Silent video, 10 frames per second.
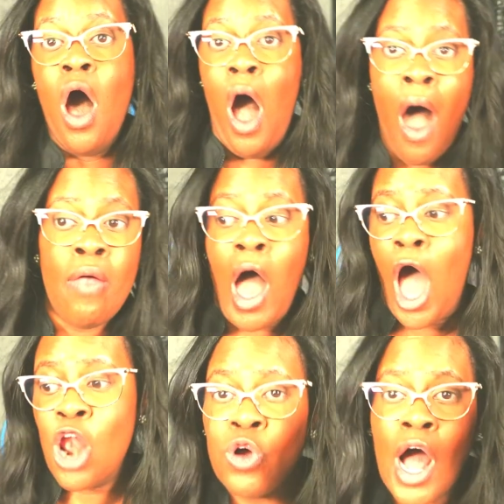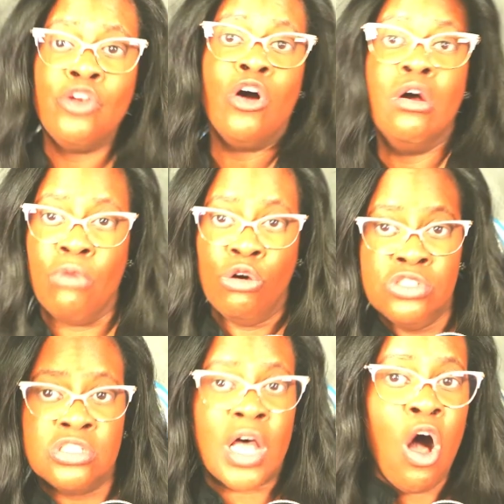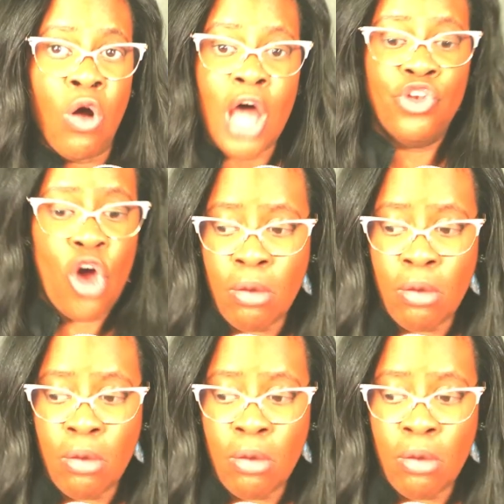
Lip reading: I don't got no emotions. I don't got no